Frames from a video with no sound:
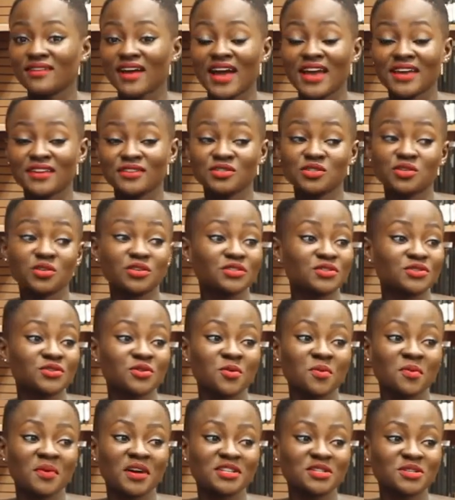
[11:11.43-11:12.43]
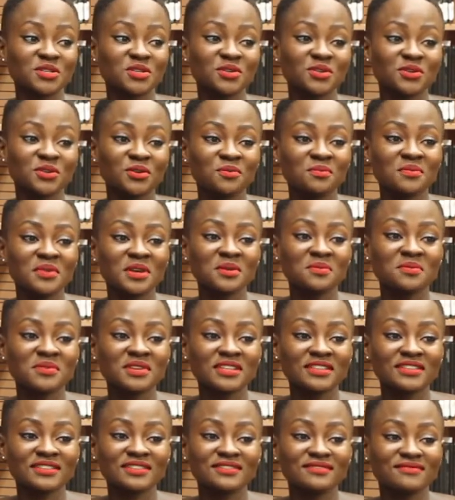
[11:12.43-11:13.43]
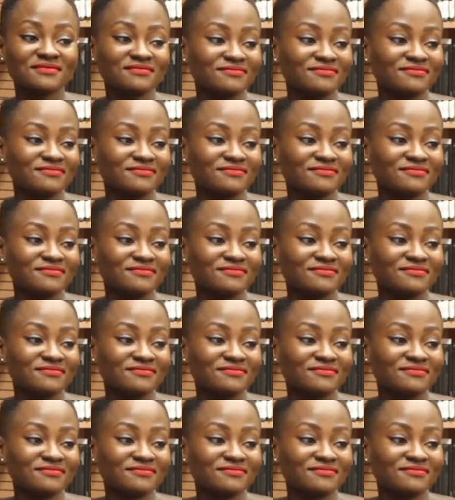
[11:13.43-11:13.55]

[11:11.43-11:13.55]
I enjoy so much, you know, maybe,